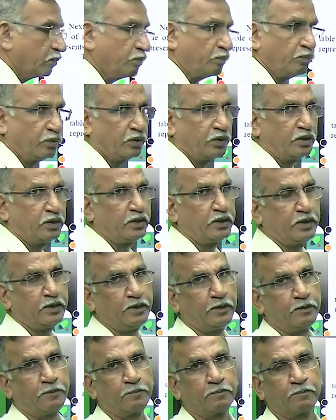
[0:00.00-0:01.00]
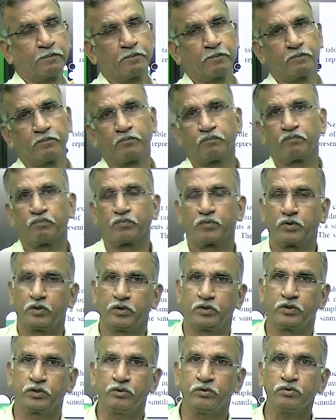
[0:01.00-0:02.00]
per day.
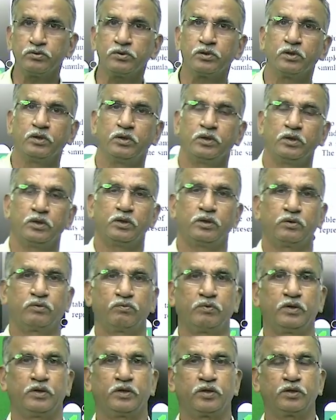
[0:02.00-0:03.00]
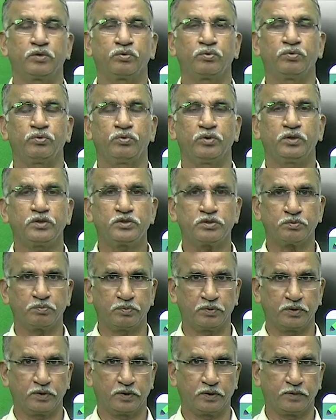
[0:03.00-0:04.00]
It gives 22 units
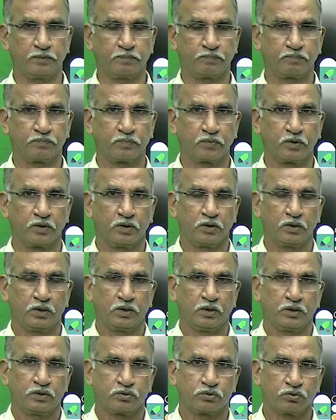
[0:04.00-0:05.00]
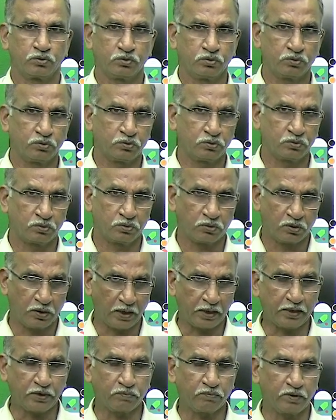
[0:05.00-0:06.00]
per day. So
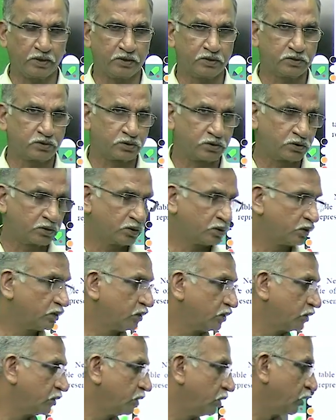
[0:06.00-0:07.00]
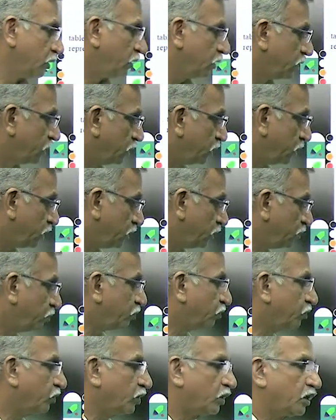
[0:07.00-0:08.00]
likewise, in
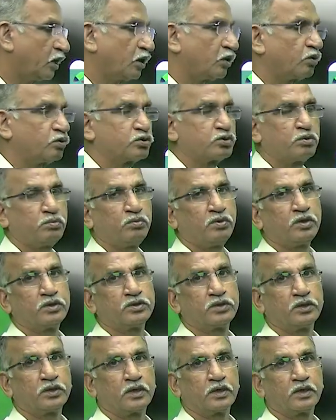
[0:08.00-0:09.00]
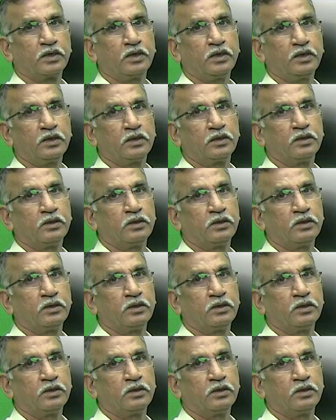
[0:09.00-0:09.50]
Monte Carlo simulation technique,